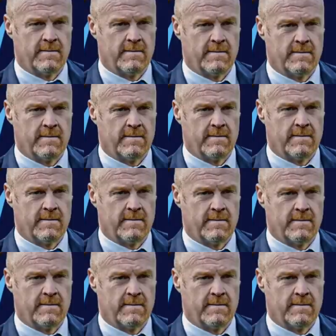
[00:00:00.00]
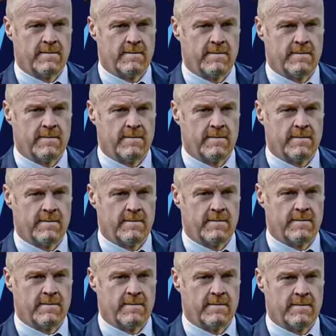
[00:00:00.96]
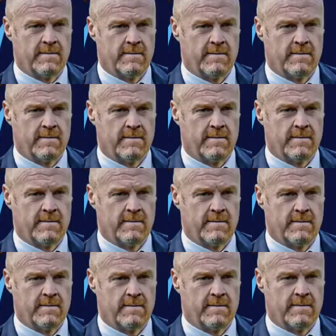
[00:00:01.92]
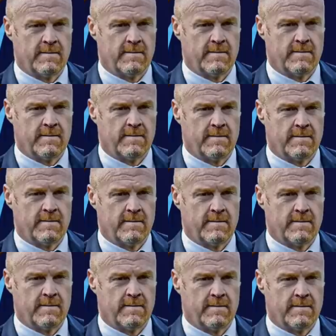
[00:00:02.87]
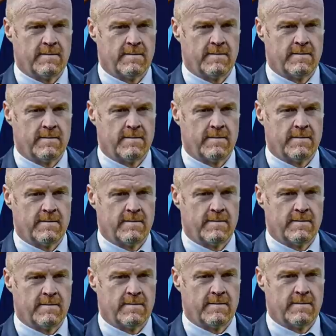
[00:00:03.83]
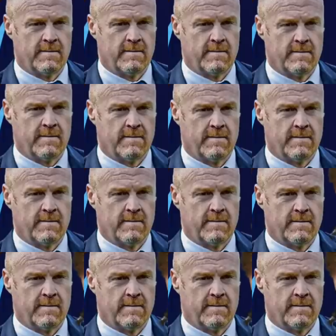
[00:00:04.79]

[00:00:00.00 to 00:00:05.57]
[no speech]